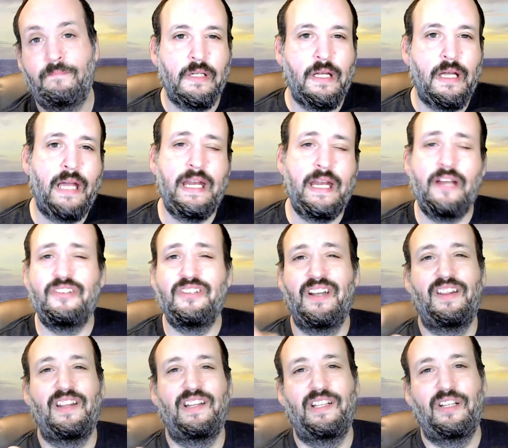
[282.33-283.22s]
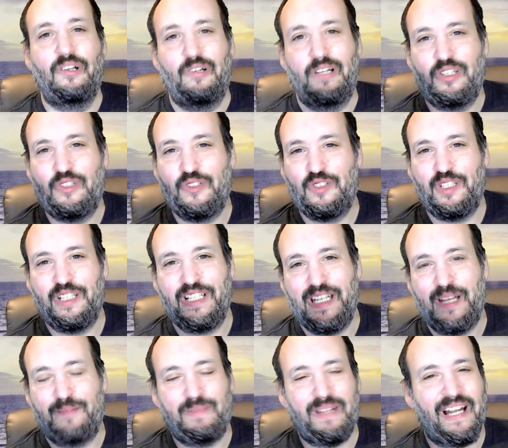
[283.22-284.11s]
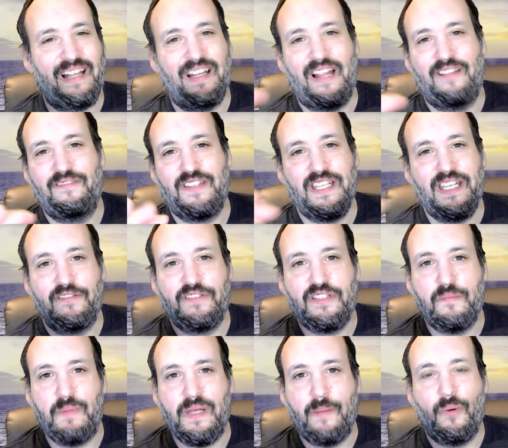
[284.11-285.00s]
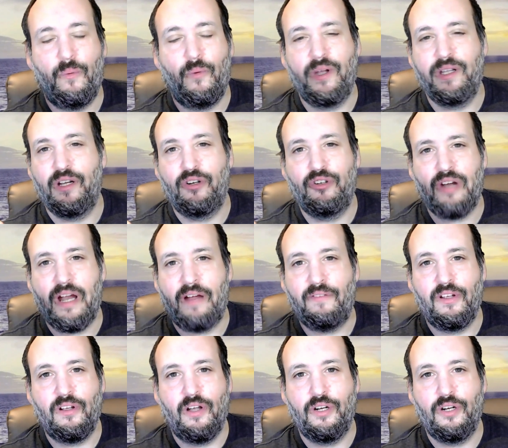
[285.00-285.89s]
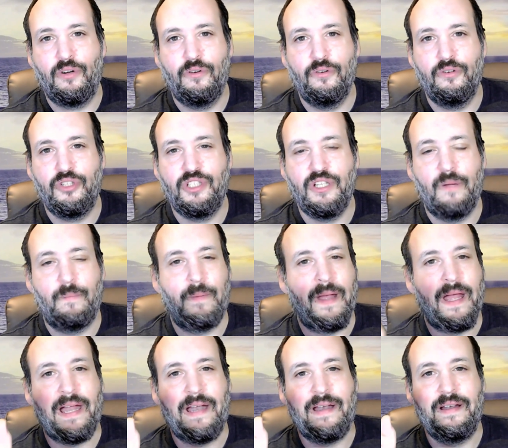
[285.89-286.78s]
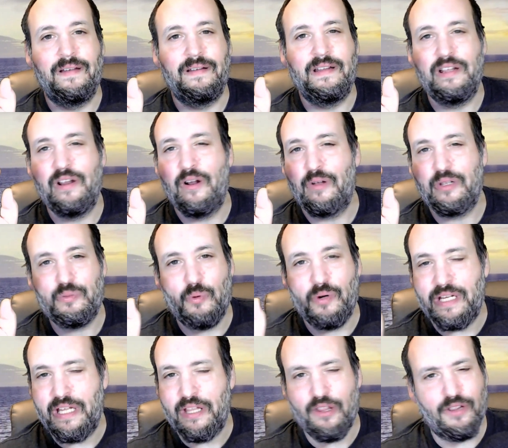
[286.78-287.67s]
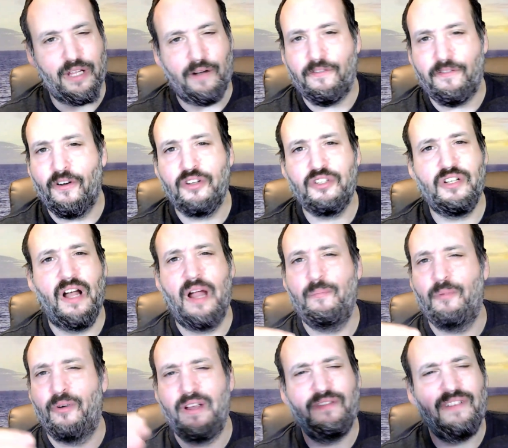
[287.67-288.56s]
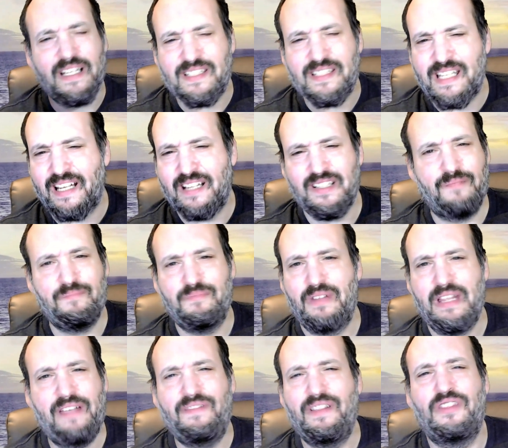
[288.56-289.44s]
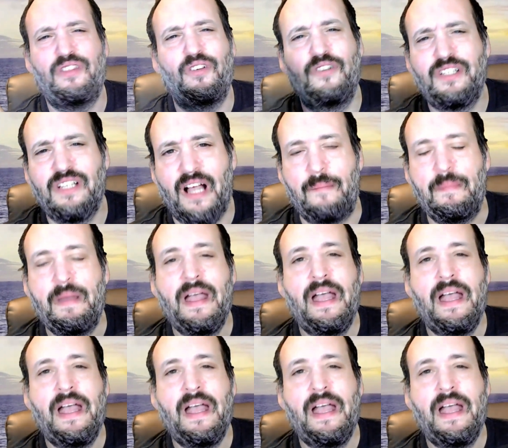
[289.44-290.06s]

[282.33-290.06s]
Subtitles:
And here's another little interesting tip that I love to give to people when they're traveling on a cruise ship and it's either their first time or even the second time, even third time.